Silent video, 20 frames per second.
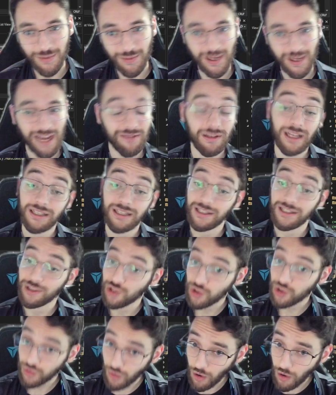We have less
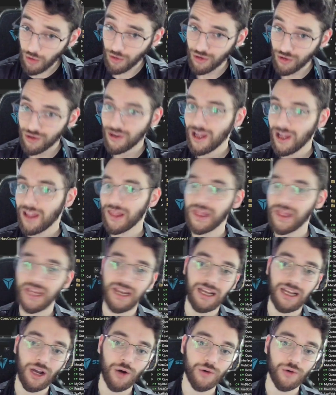control than a
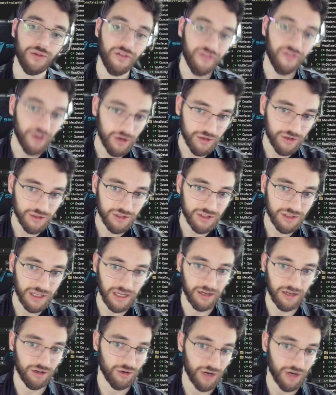code first
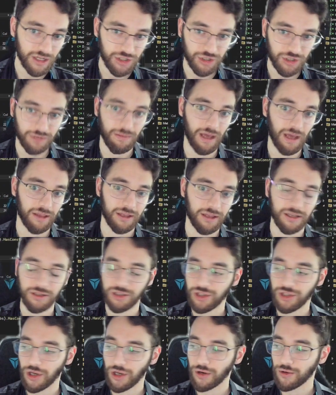integration method.
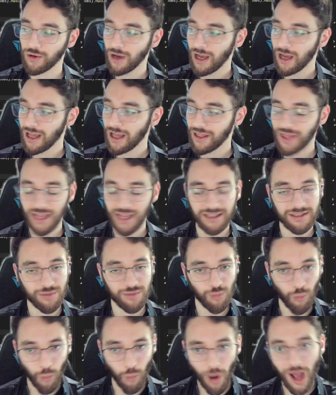So that's
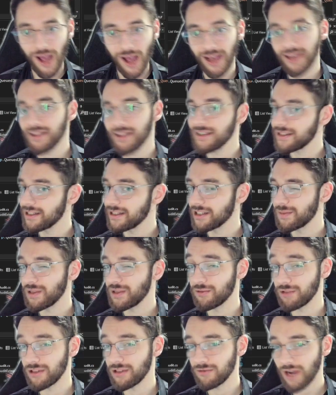why this needs to be
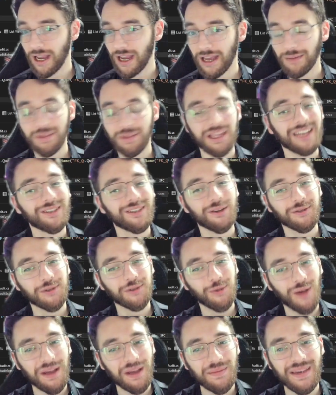reran, but that's also
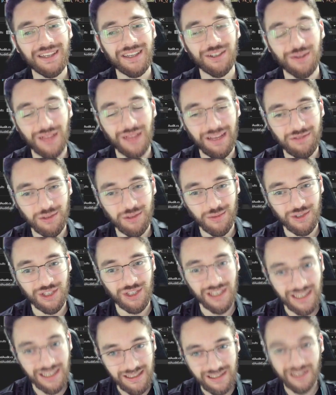why it makes your life so much
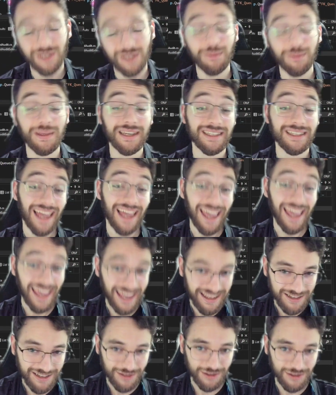easier because it
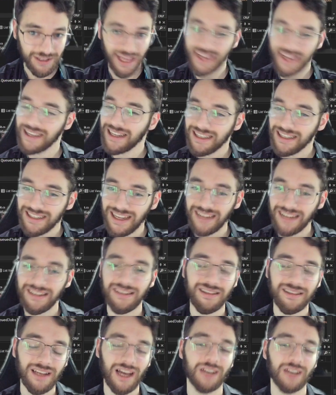handles that and it
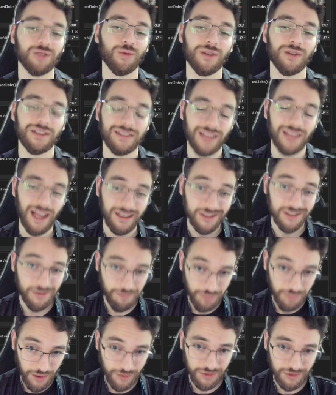doesn't touch what it's not
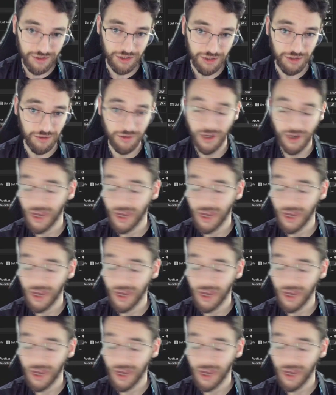supposed to.